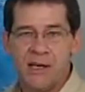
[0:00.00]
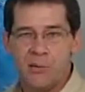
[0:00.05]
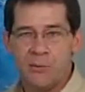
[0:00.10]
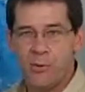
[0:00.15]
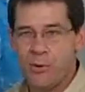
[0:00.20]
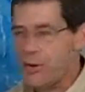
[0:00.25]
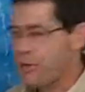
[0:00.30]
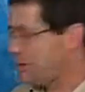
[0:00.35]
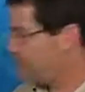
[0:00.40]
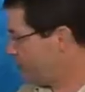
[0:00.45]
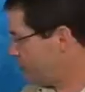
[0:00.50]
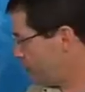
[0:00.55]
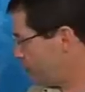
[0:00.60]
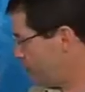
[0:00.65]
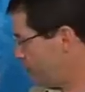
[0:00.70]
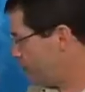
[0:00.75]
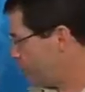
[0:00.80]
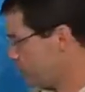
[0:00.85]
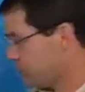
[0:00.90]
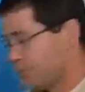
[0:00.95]
Praying for
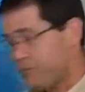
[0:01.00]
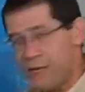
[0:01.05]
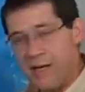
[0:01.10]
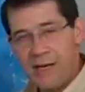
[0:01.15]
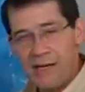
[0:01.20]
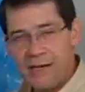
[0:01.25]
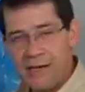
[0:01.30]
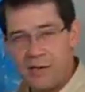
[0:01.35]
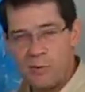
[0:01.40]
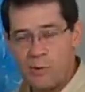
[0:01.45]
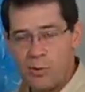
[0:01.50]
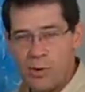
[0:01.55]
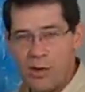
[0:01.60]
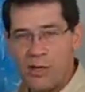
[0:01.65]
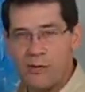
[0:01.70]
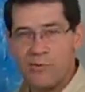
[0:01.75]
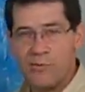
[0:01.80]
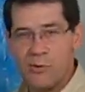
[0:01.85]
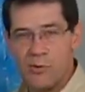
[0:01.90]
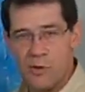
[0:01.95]
those affected,
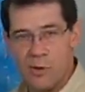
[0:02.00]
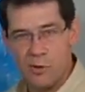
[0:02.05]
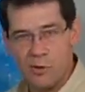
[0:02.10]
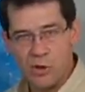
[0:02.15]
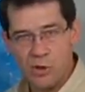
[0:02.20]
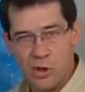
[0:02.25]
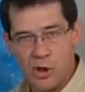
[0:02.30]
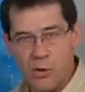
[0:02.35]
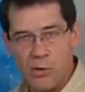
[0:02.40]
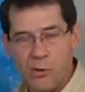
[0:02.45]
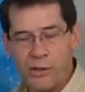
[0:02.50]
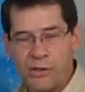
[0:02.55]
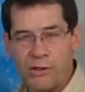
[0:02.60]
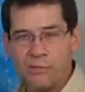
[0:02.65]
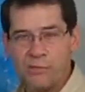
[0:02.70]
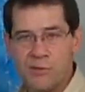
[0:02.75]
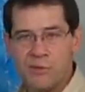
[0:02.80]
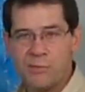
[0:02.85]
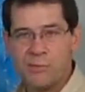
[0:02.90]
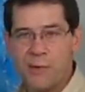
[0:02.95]
praying for those going to
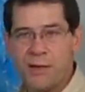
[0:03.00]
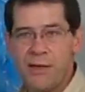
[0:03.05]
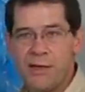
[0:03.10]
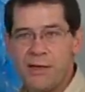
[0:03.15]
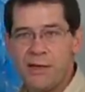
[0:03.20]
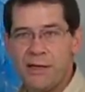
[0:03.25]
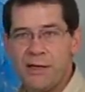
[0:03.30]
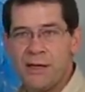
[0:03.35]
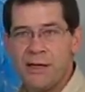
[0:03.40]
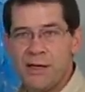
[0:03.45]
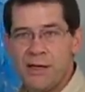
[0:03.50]
respond,